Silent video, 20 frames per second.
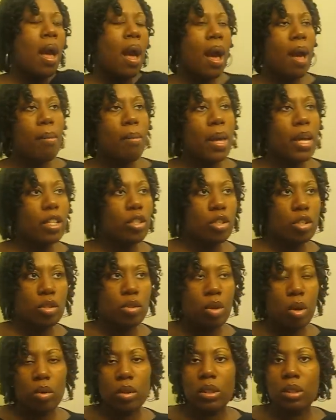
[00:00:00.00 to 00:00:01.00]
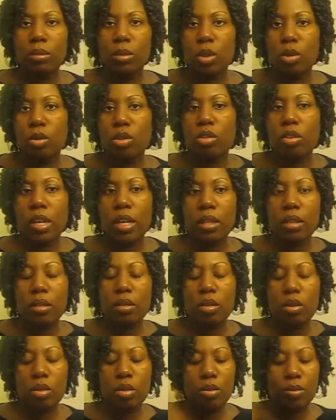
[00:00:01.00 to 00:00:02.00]
I may just throw some
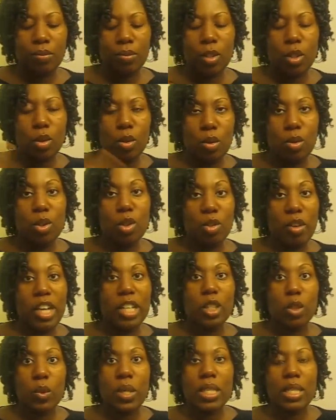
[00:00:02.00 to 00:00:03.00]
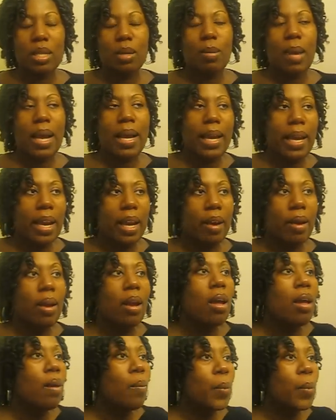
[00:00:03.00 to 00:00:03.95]
2-strand twists in my hair,